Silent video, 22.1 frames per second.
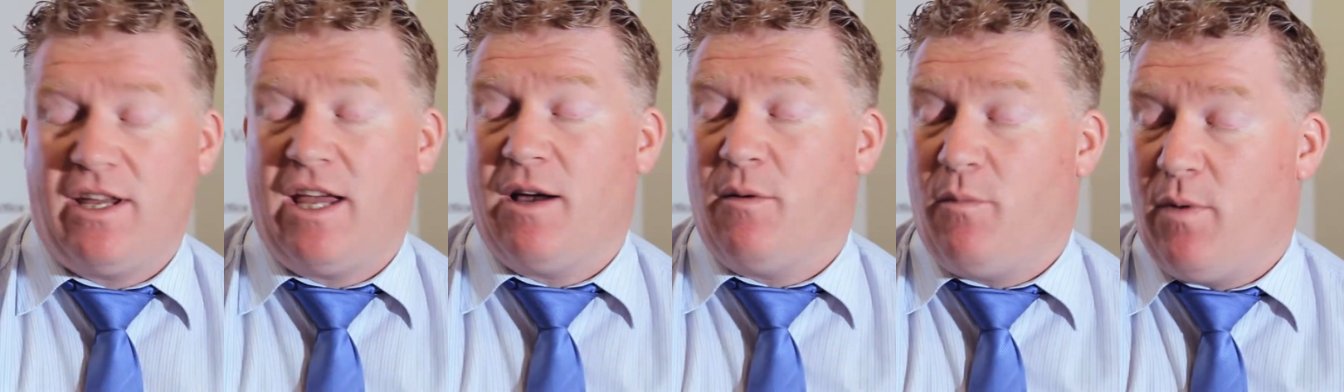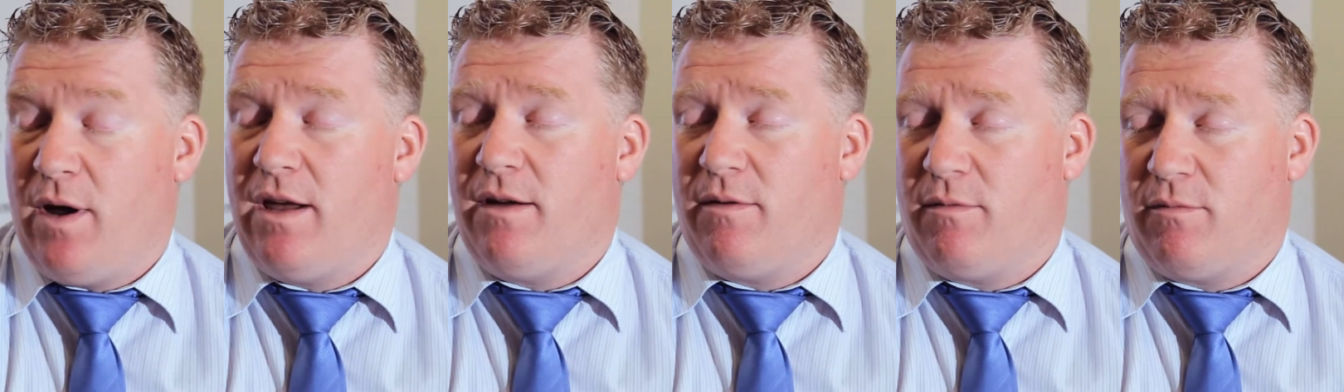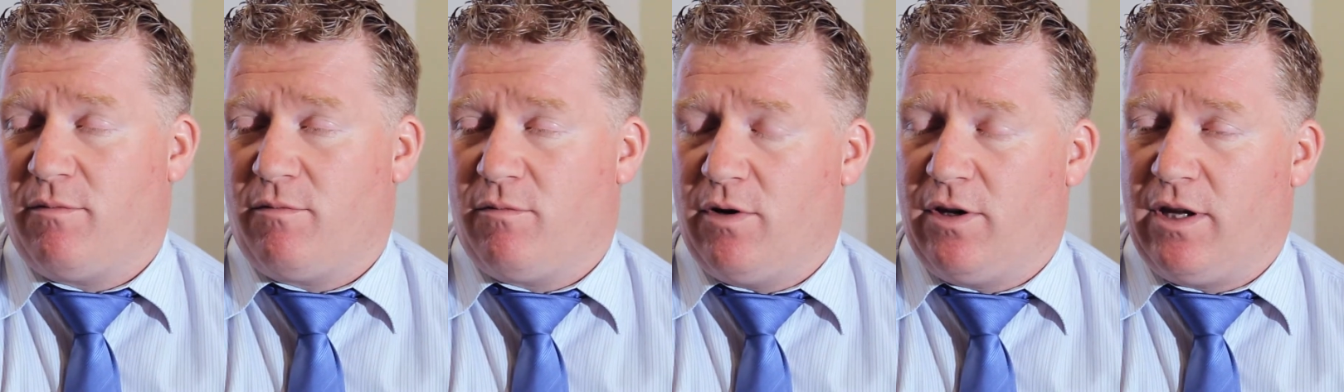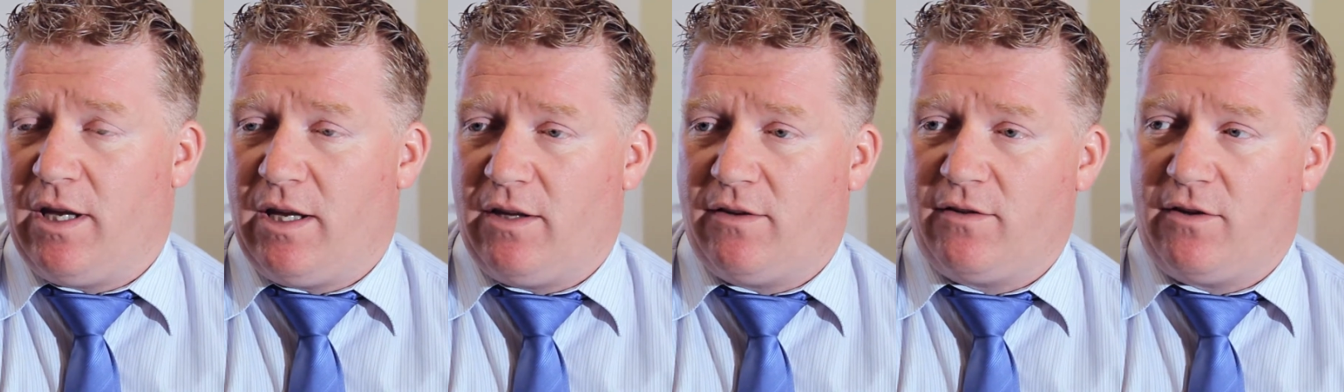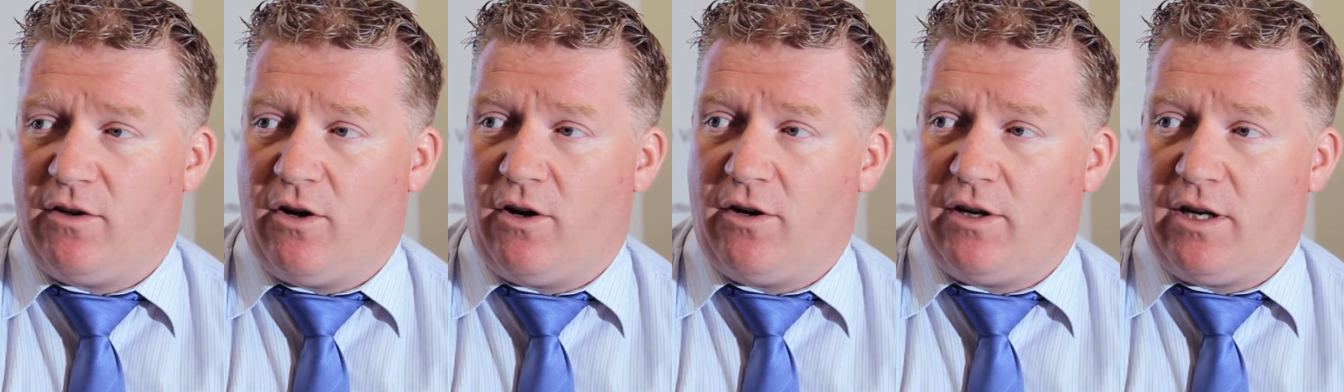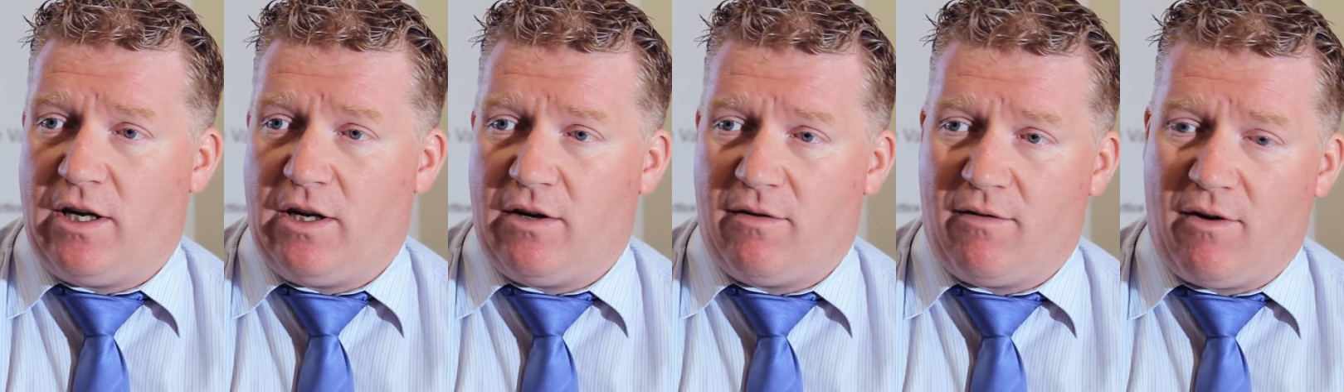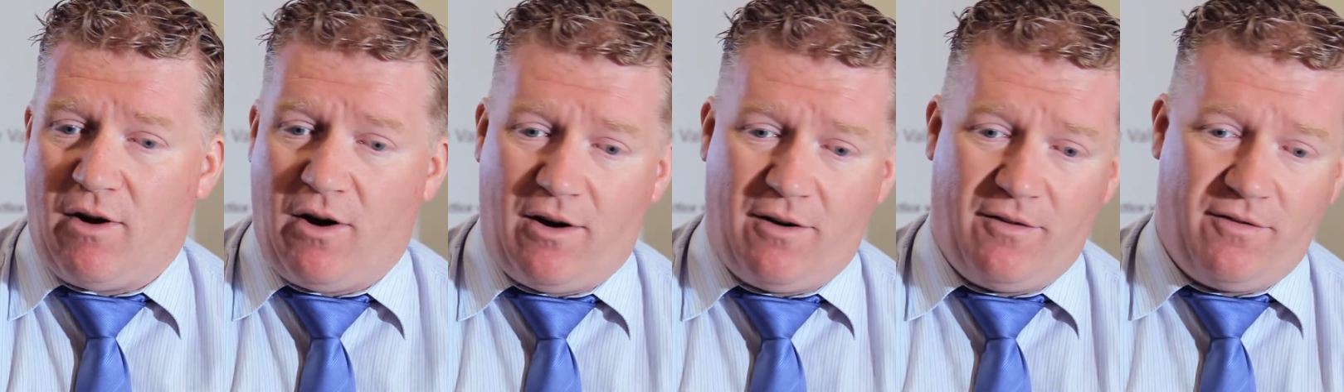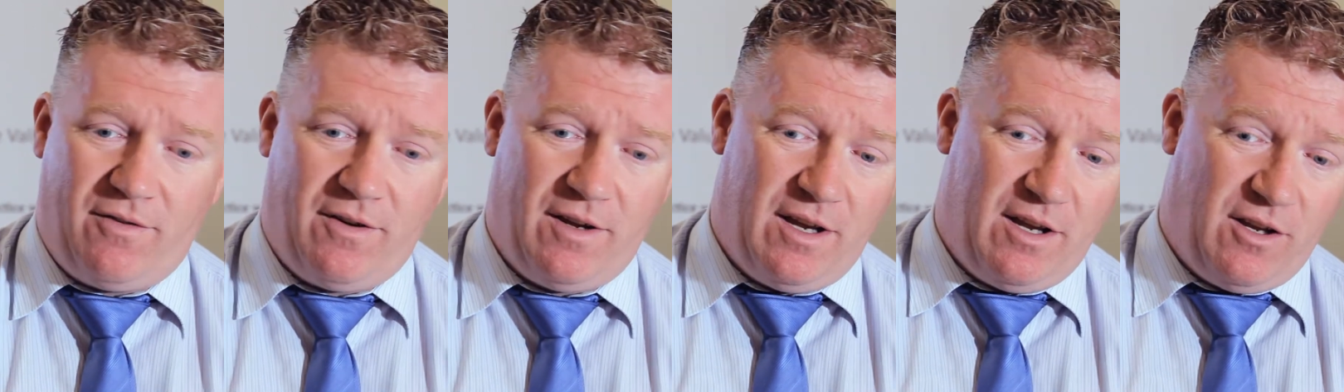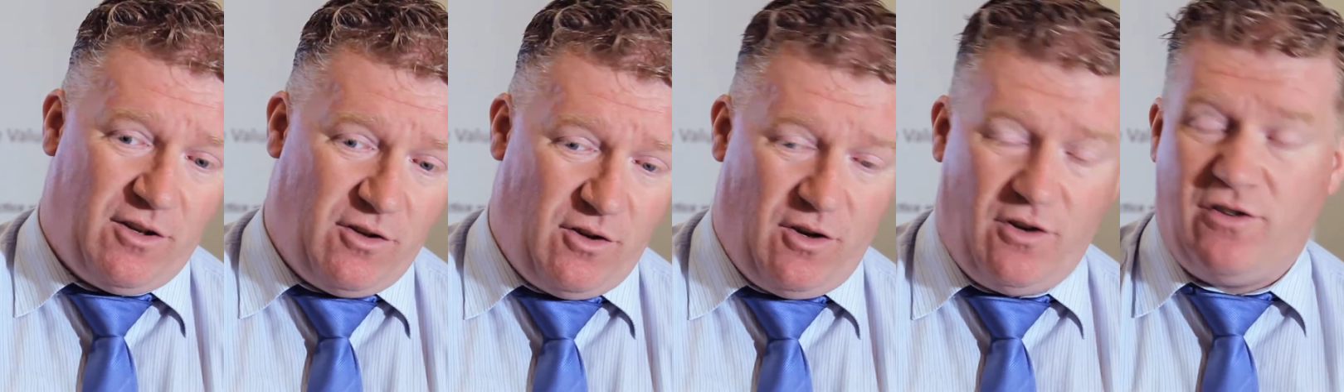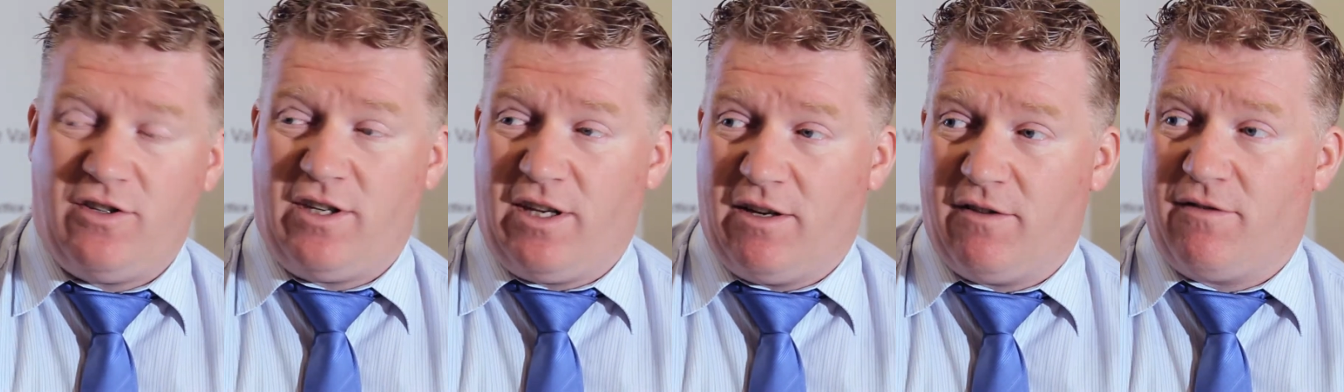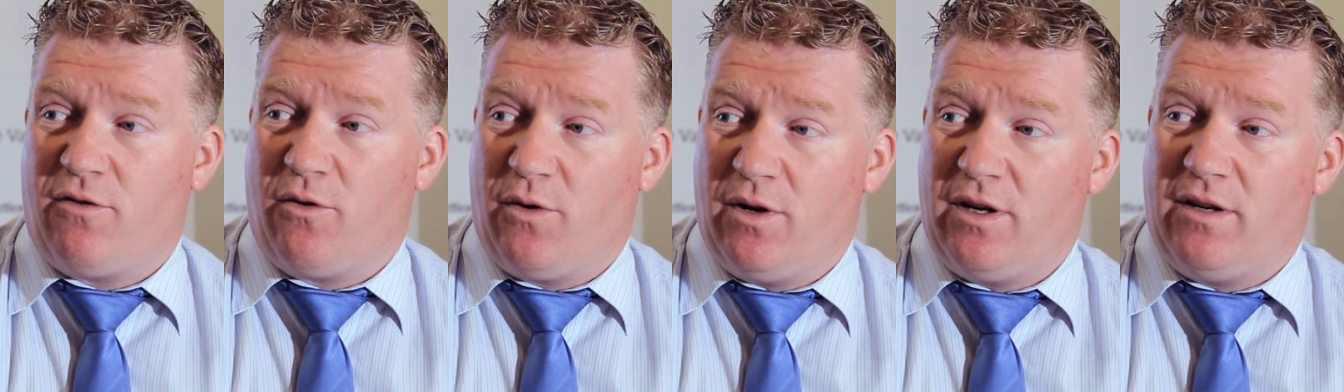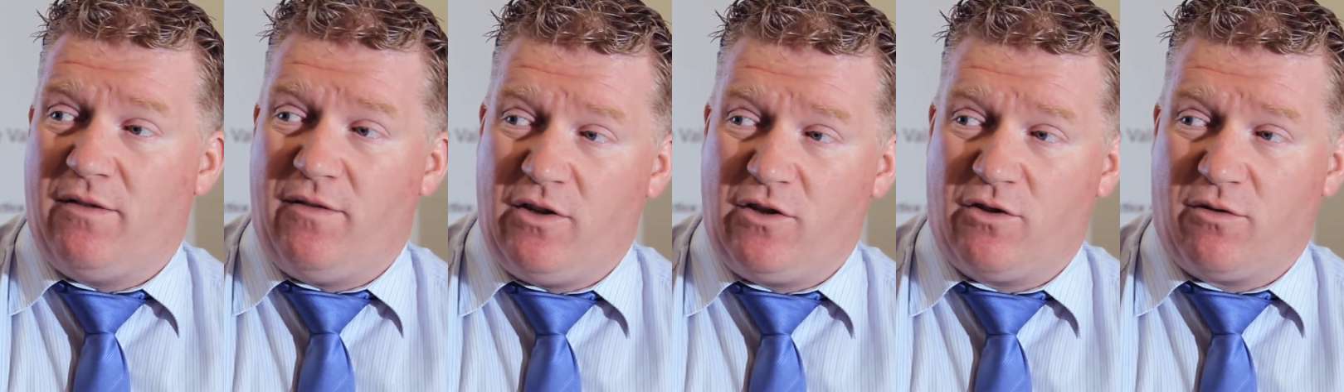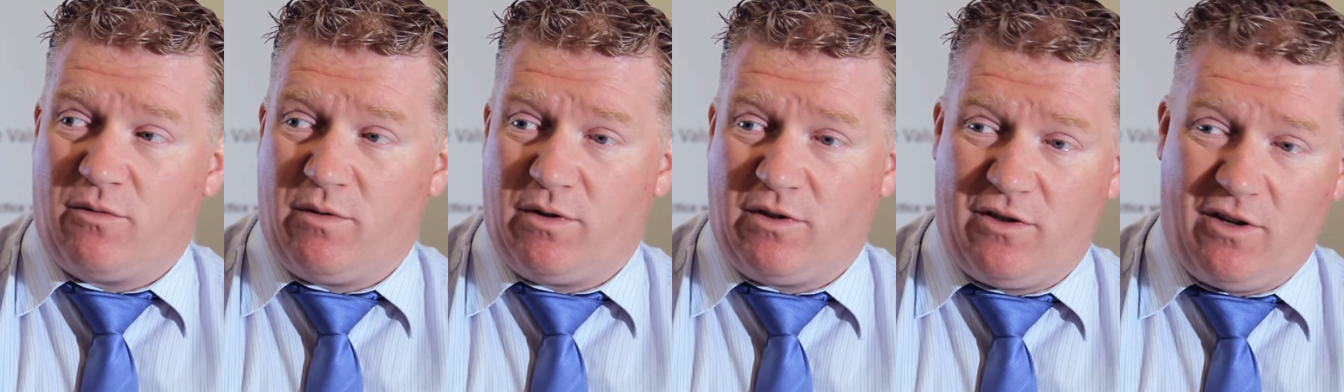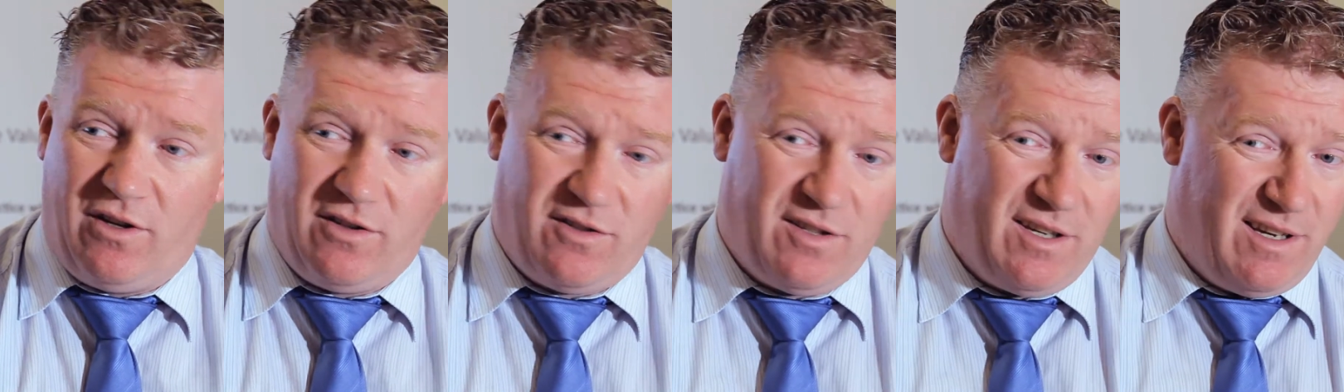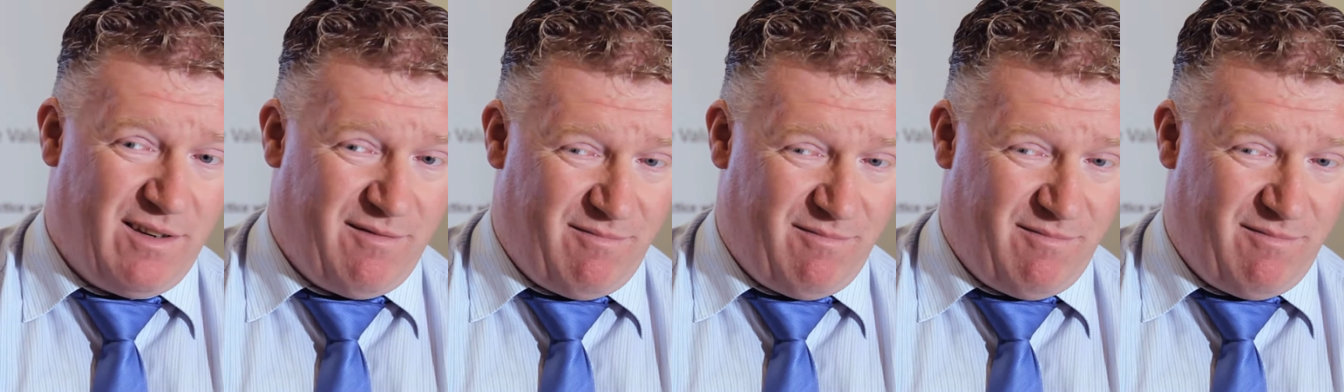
yeah, we're really into the idea of using it for individual returns.